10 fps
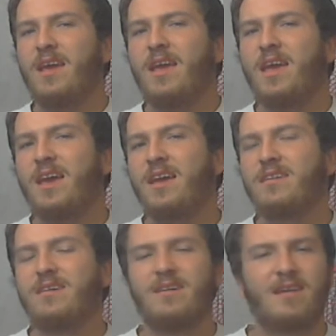
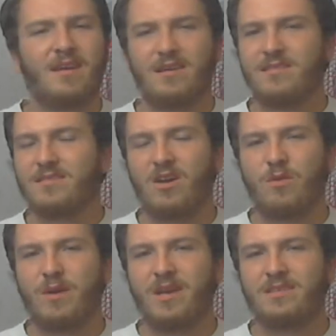And as
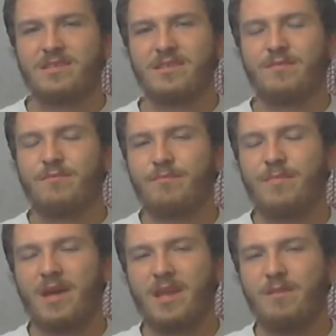always,
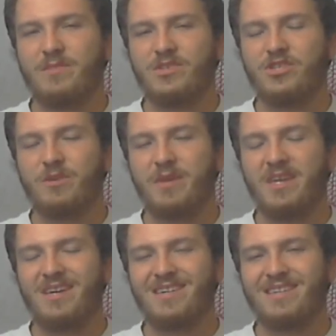My name is Jimmy,
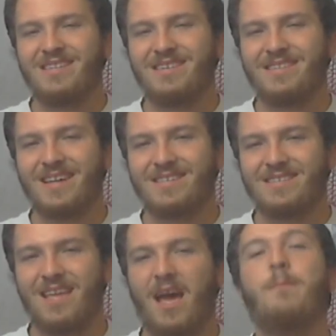and until
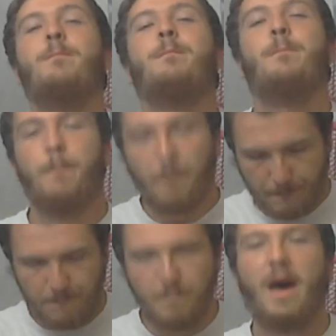next time,
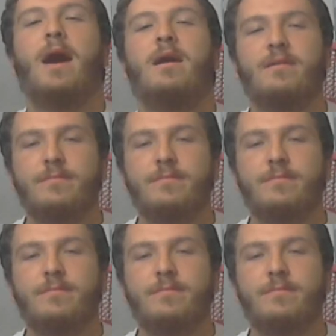bye.